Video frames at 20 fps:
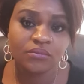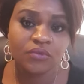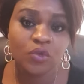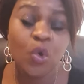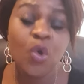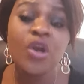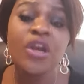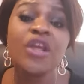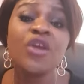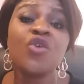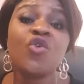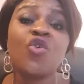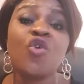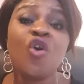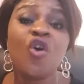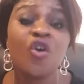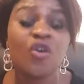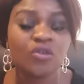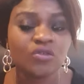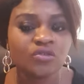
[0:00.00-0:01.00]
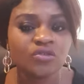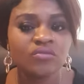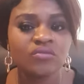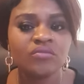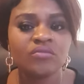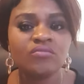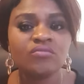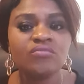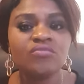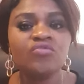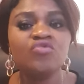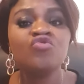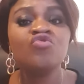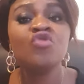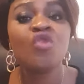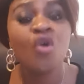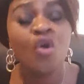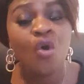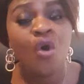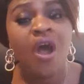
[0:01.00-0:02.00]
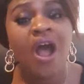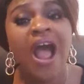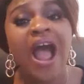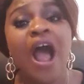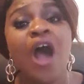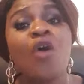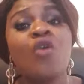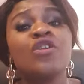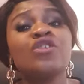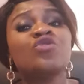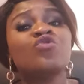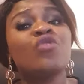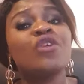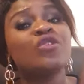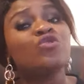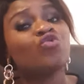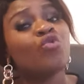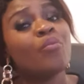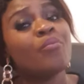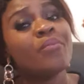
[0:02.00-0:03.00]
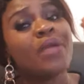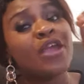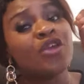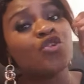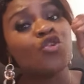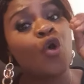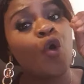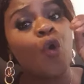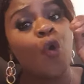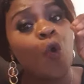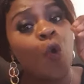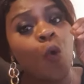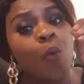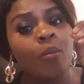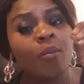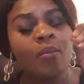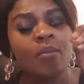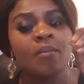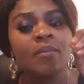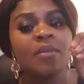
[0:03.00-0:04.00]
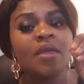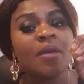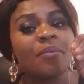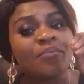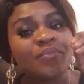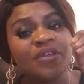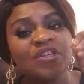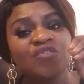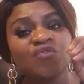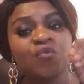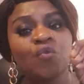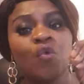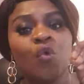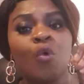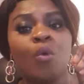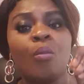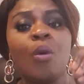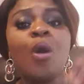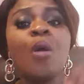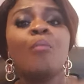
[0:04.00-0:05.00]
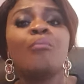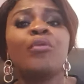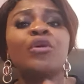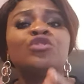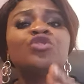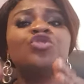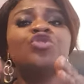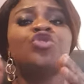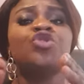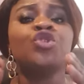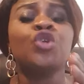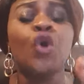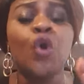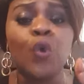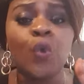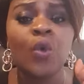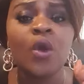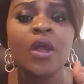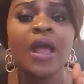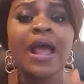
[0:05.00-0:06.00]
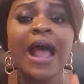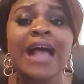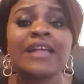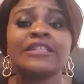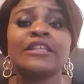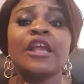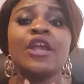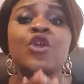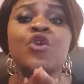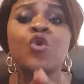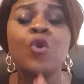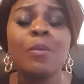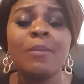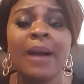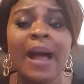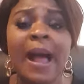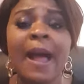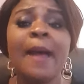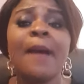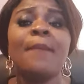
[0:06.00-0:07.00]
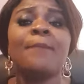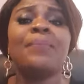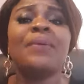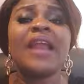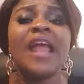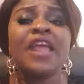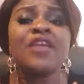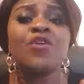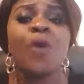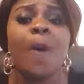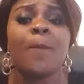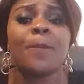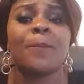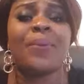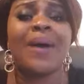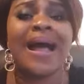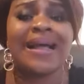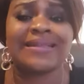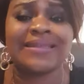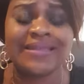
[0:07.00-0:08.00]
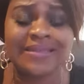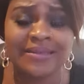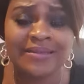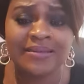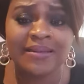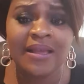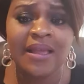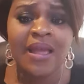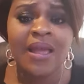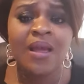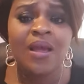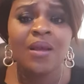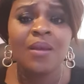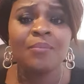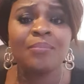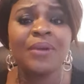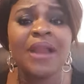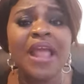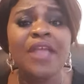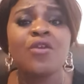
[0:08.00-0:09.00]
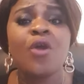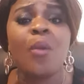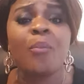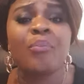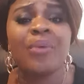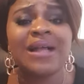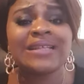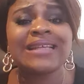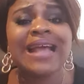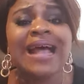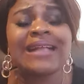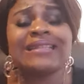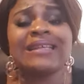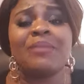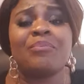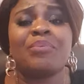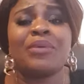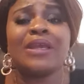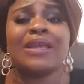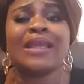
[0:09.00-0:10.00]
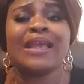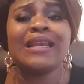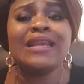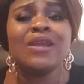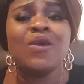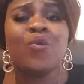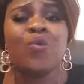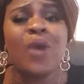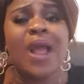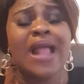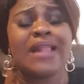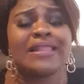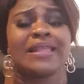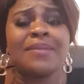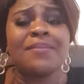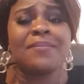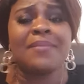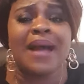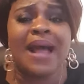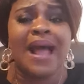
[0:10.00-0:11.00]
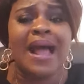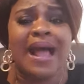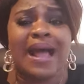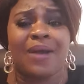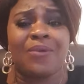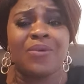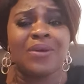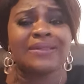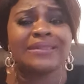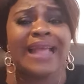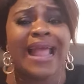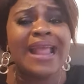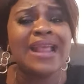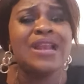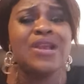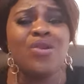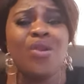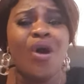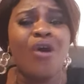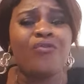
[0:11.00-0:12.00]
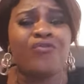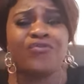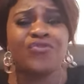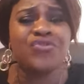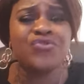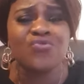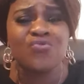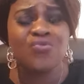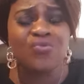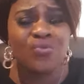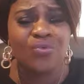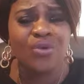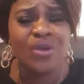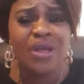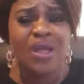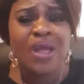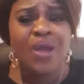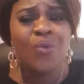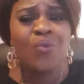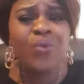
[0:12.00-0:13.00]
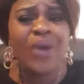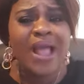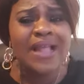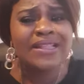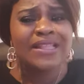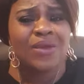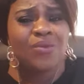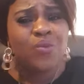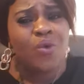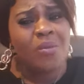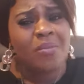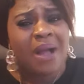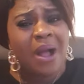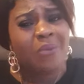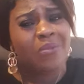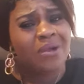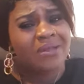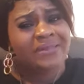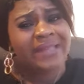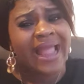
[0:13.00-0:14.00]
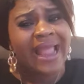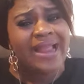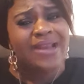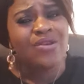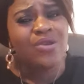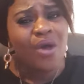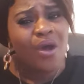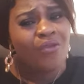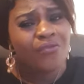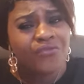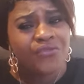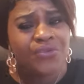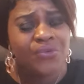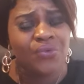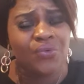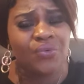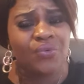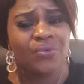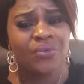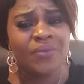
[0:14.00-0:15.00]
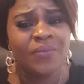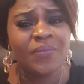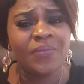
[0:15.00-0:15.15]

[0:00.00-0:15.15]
Only God know how he's going to make your home a peaceful home. But you, as a human, play your part. Play your part. At the beginning, where the man, whether he love you, where the woman, whether he love you.